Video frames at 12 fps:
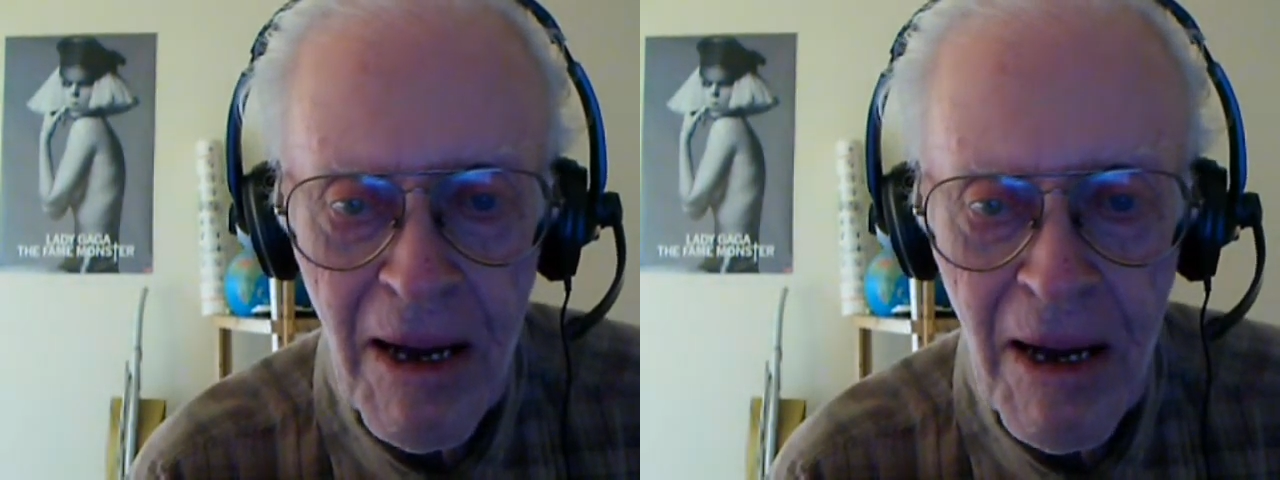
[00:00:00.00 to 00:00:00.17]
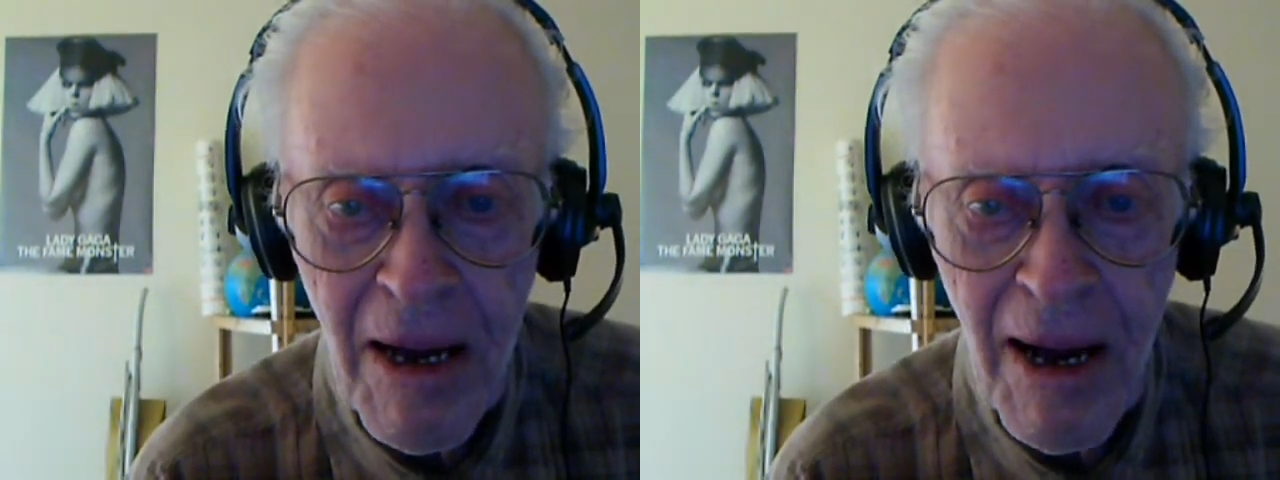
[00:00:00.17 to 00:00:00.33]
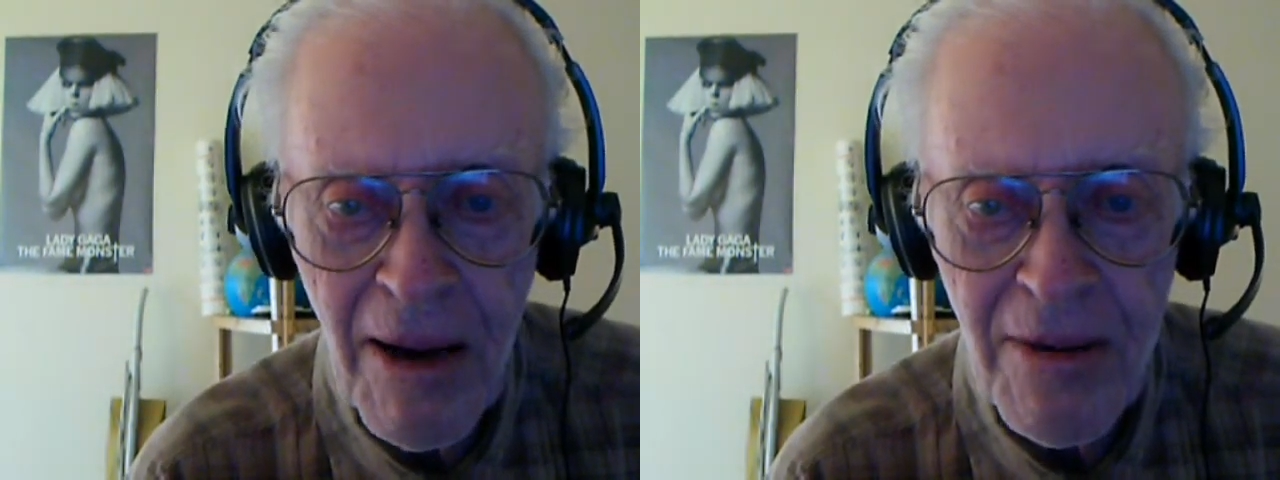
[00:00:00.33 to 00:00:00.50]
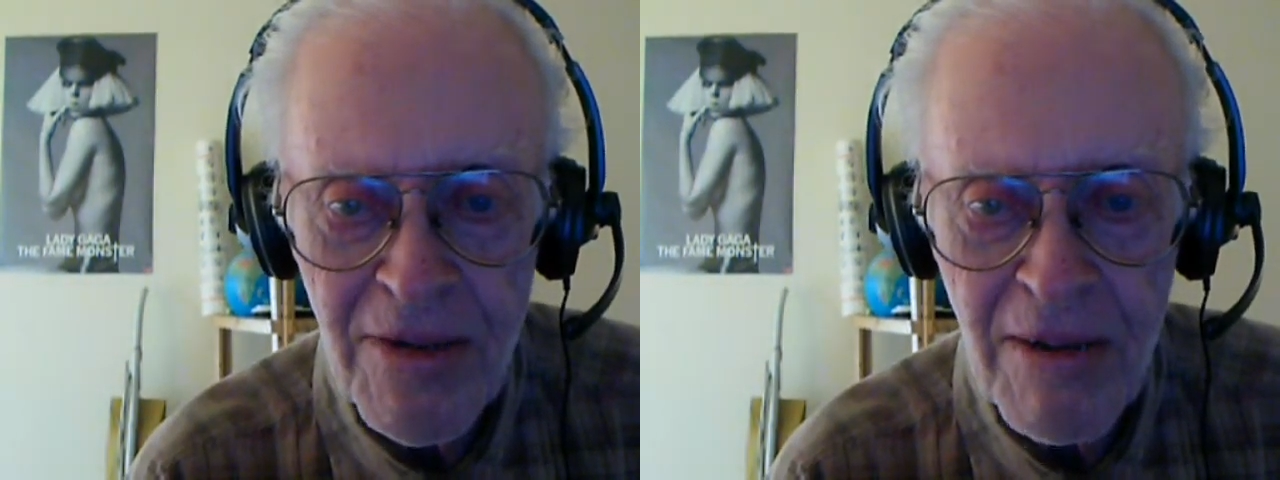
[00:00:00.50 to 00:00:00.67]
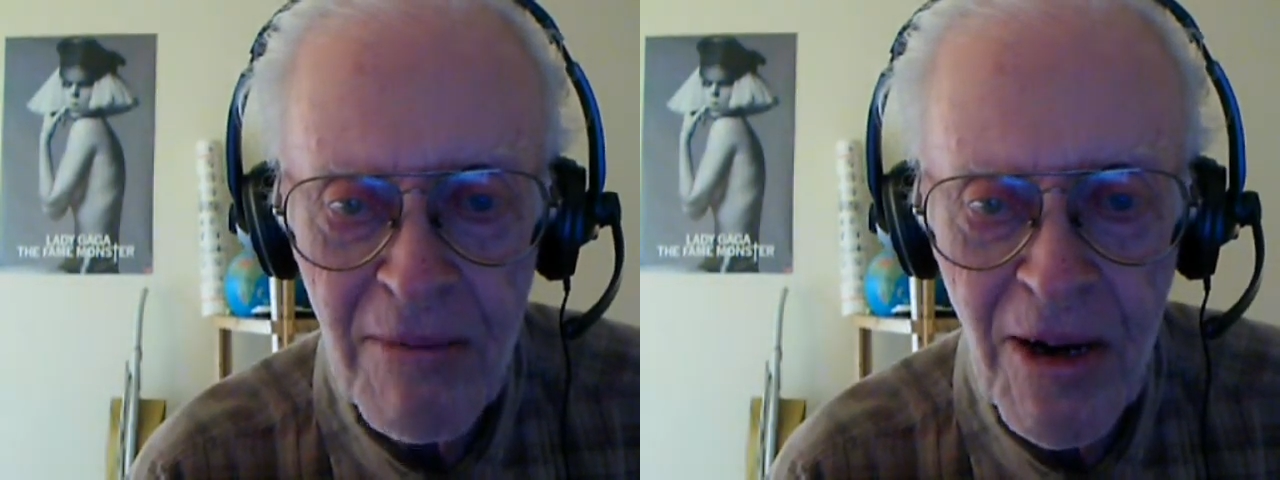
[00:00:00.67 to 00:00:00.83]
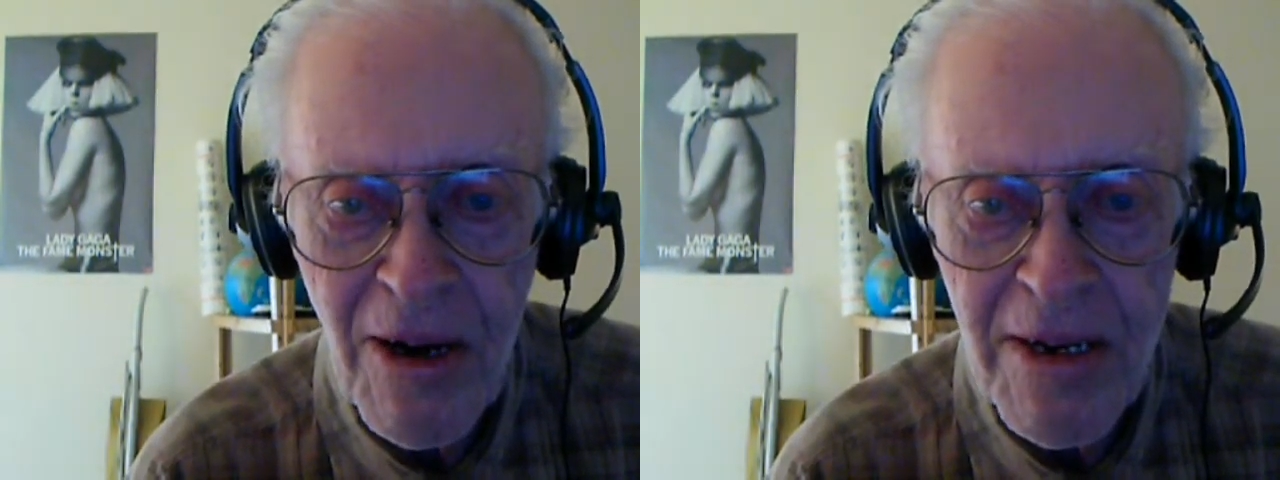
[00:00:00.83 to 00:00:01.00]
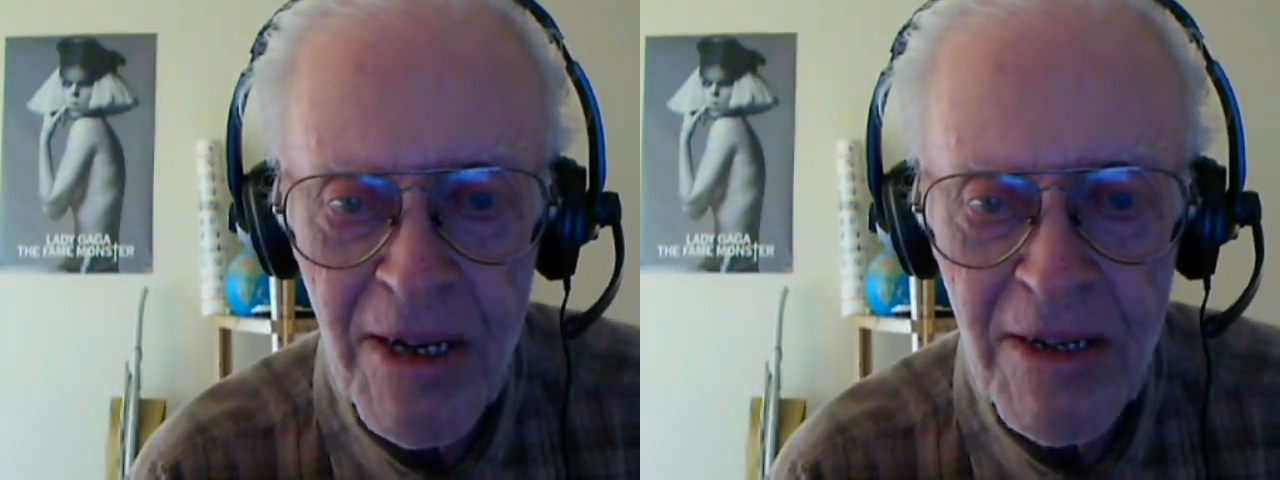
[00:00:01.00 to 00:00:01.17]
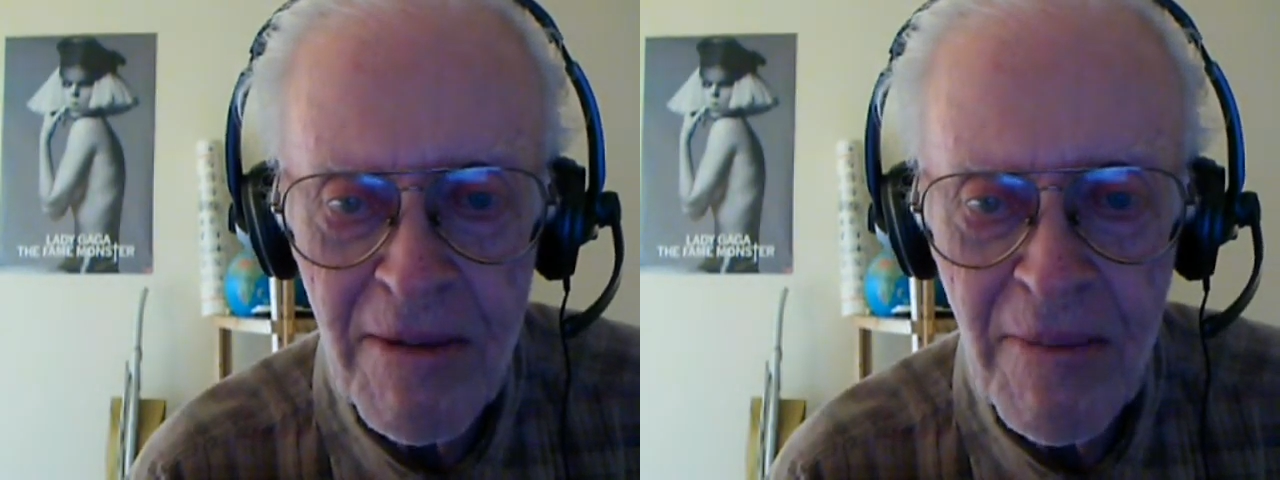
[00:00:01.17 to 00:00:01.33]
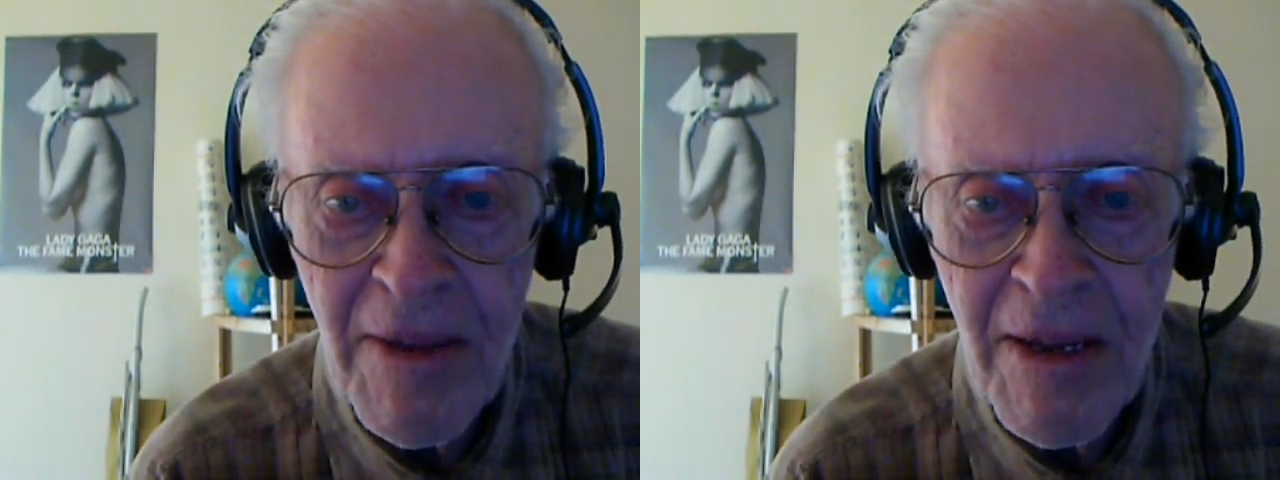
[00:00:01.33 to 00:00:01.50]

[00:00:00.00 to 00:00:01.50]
Housing Market,